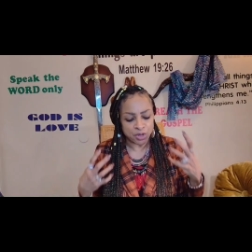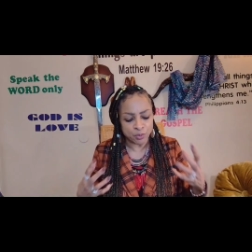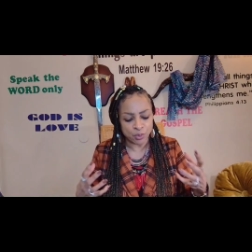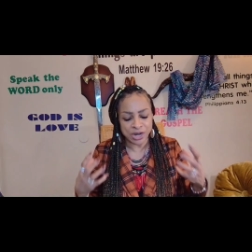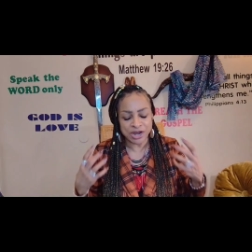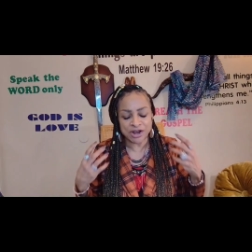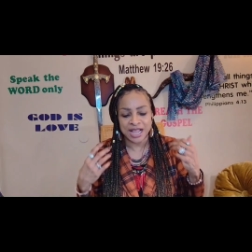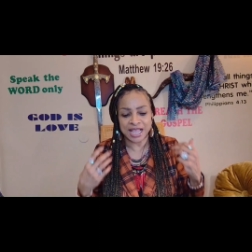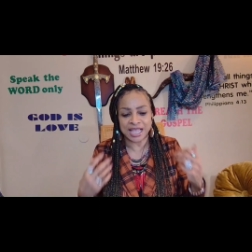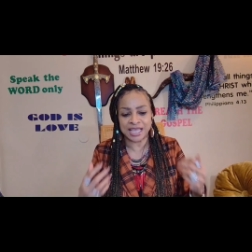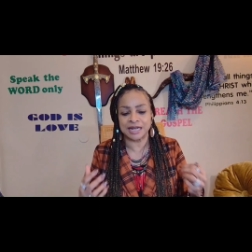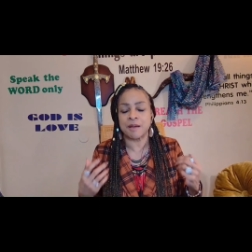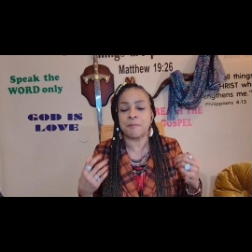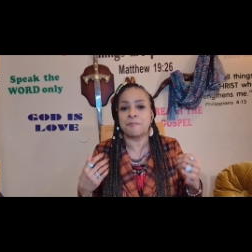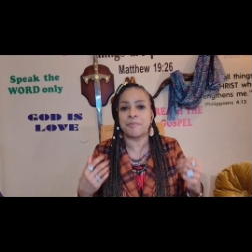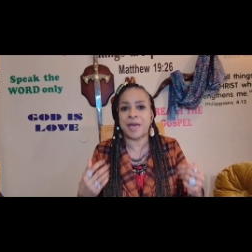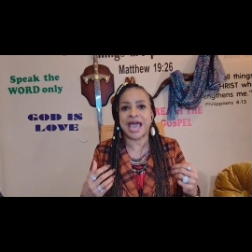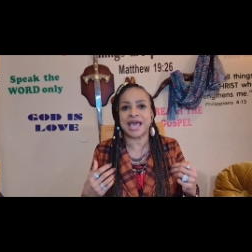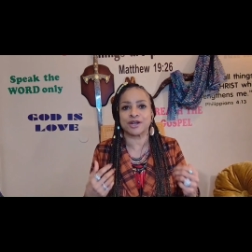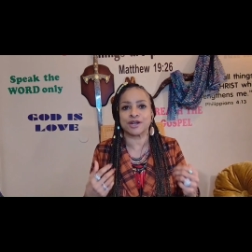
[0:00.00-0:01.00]
We're in a
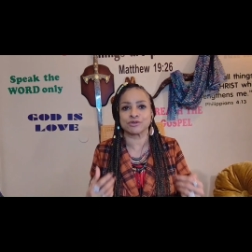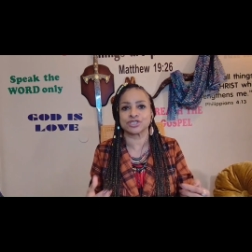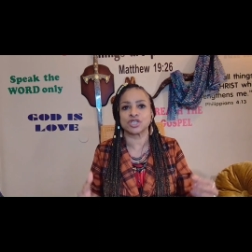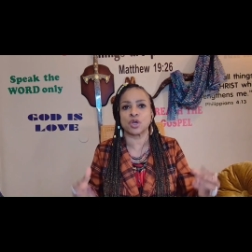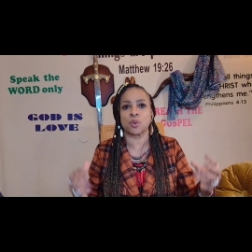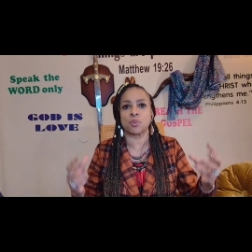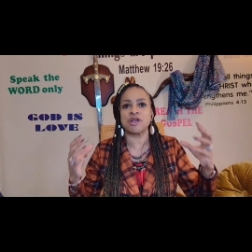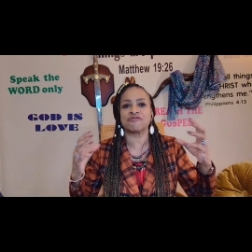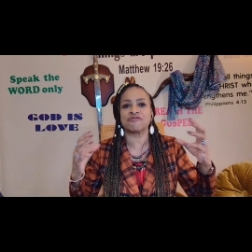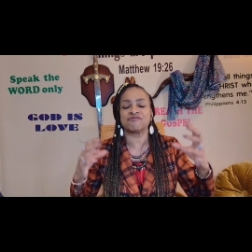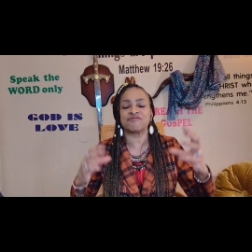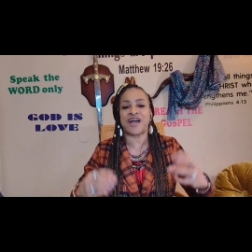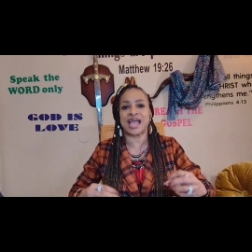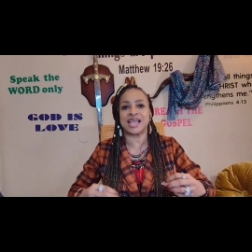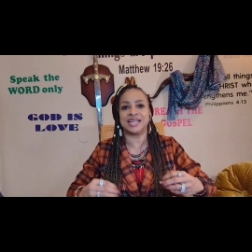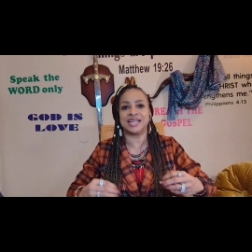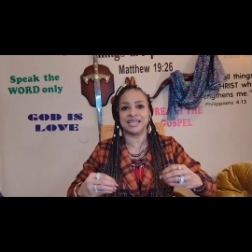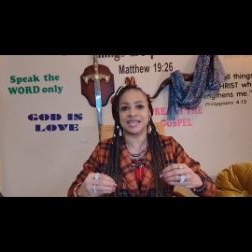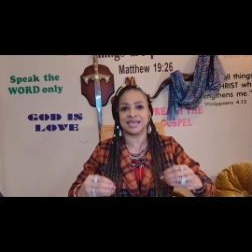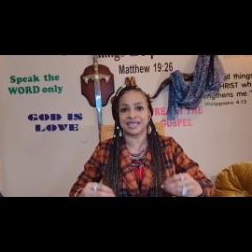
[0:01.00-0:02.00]
battle. So we're
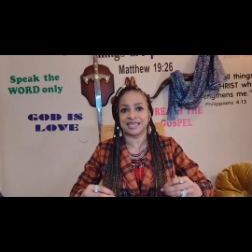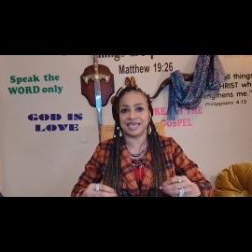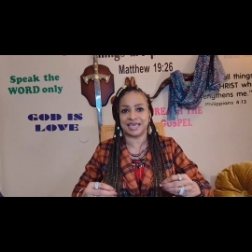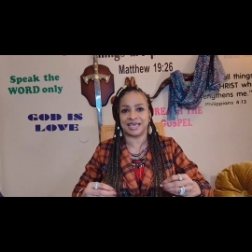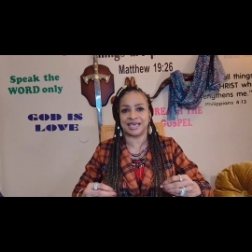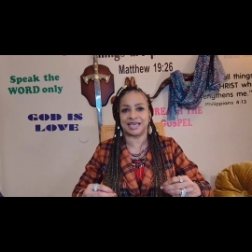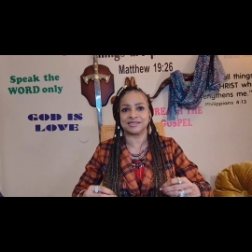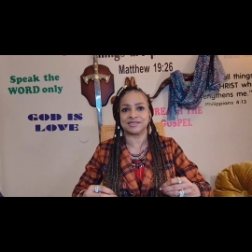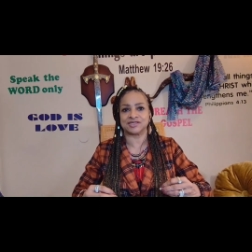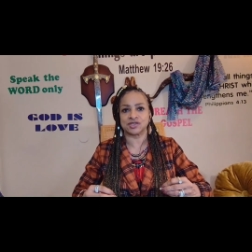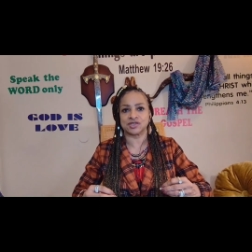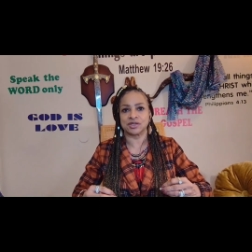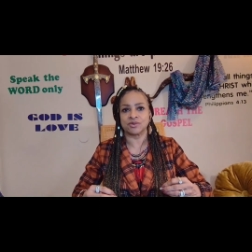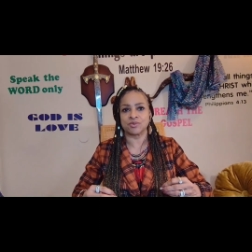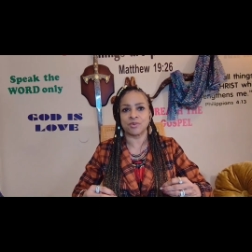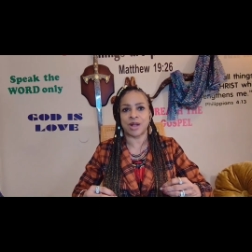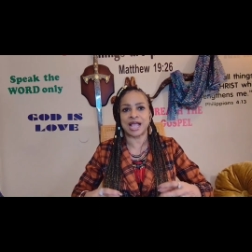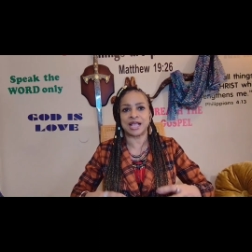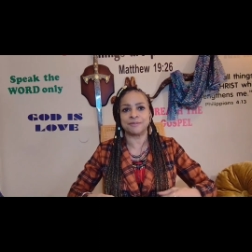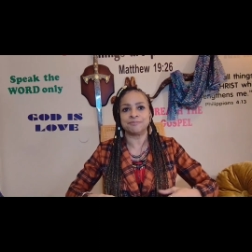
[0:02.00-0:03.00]
fighting against,
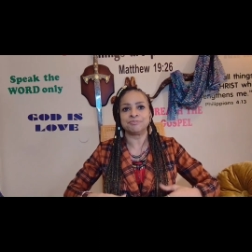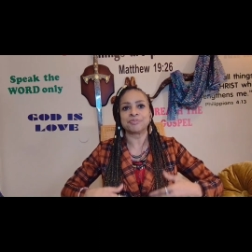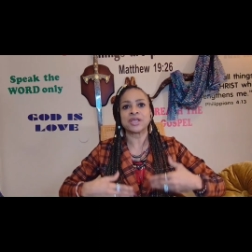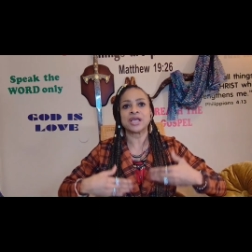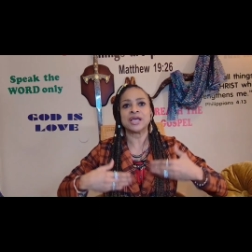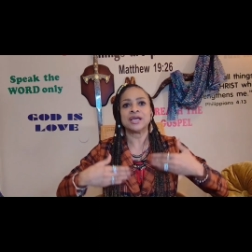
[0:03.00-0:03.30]
right,